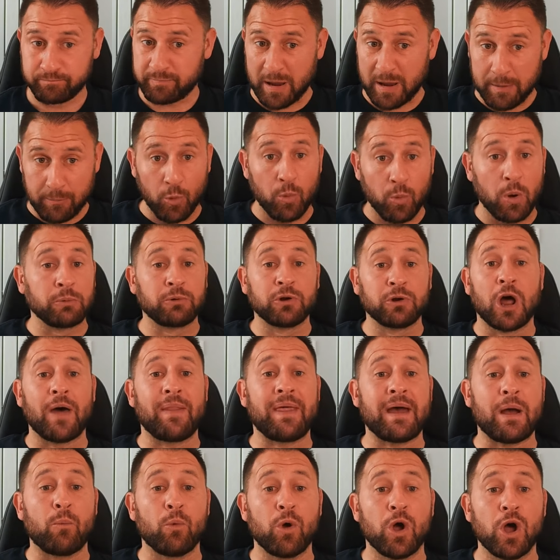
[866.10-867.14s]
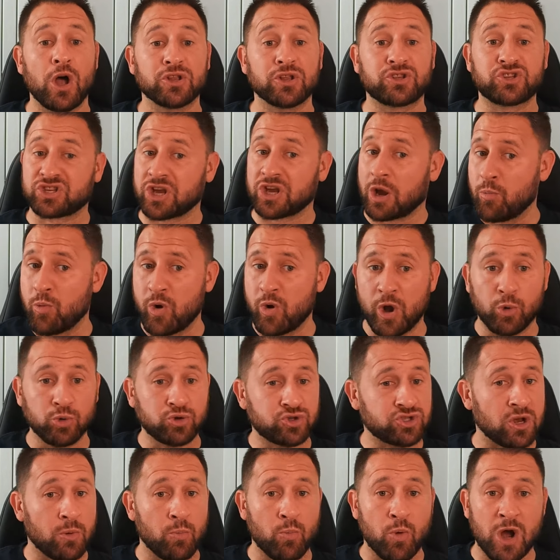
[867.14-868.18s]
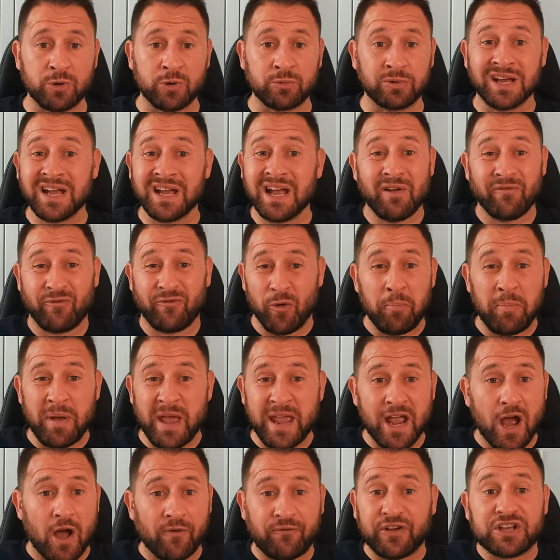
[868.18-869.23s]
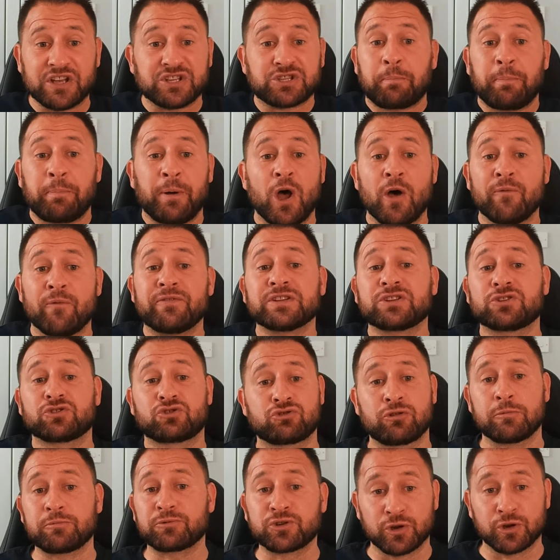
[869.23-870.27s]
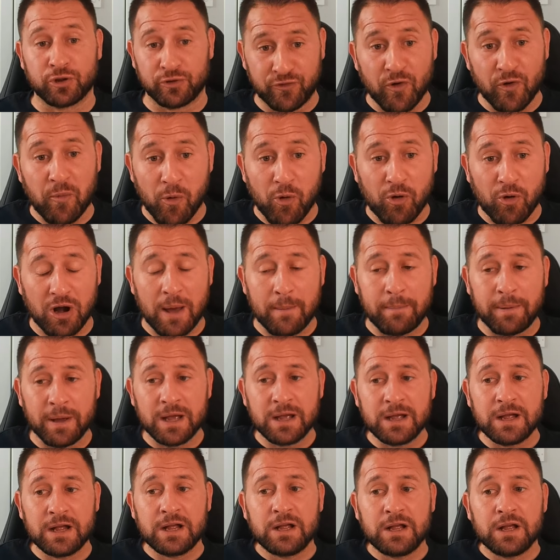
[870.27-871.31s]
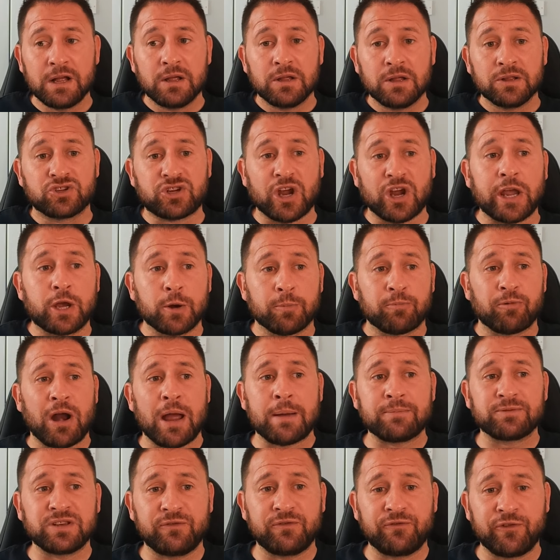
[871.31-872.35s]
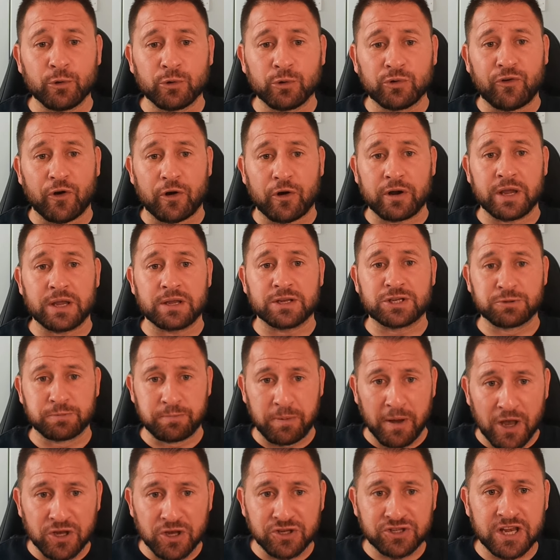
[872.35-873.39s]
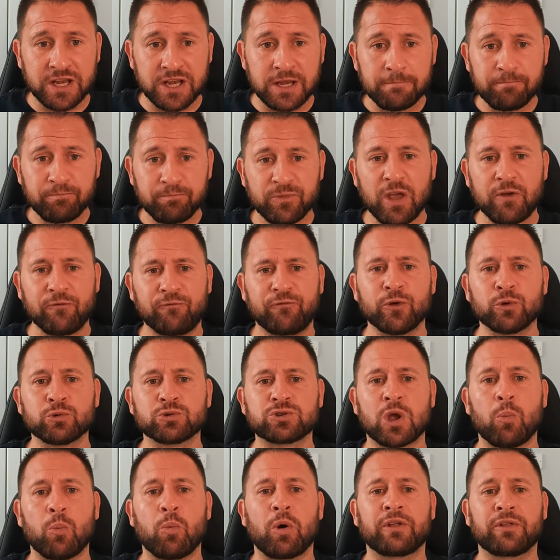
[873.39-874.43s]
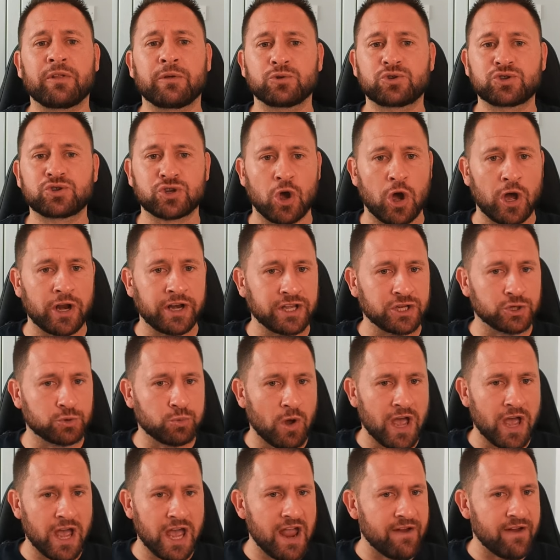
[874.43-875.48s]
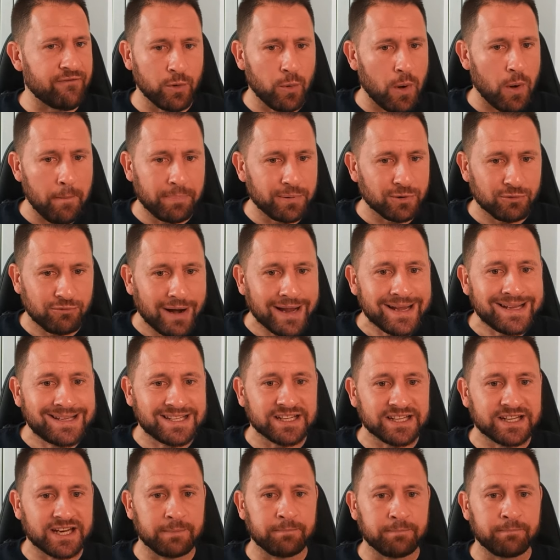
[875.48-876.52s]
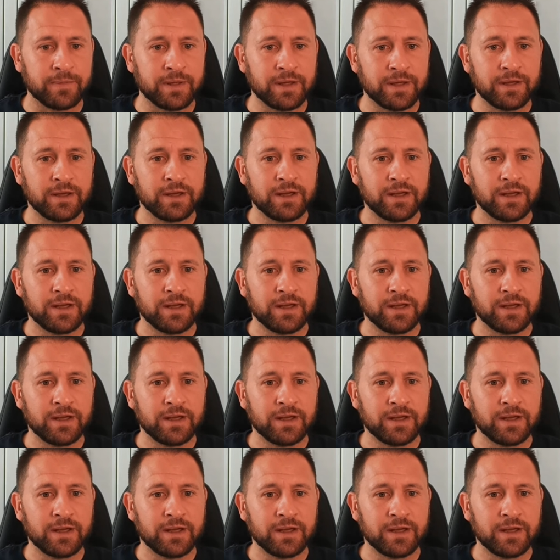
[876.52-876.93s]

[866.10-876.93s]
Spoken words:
People won't like that word. Some will, some won't. For me, I think it's a perfect description of the football club. Jacob Ramsey feels very Spursy. It feels like one of those signings where everyone berated him.